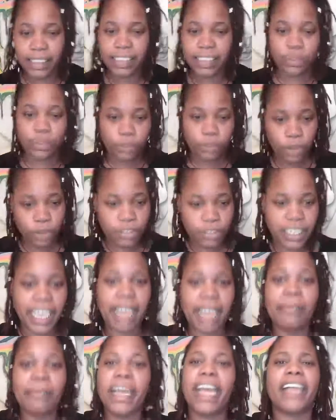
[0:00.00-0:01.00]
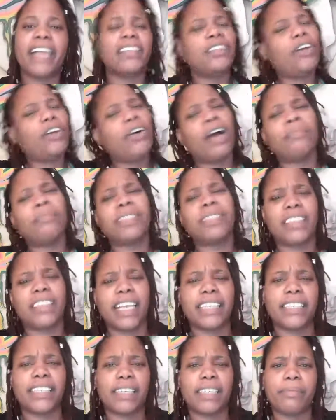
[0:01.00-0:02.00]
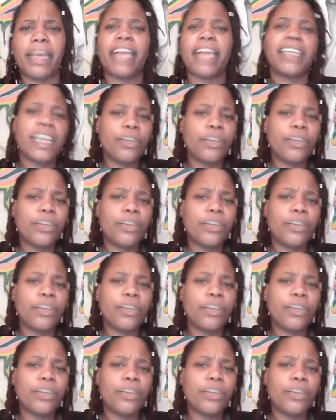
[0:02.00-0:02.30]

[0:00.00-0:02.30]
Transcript: That's the wrong damn hand. I'm dyslexic, man.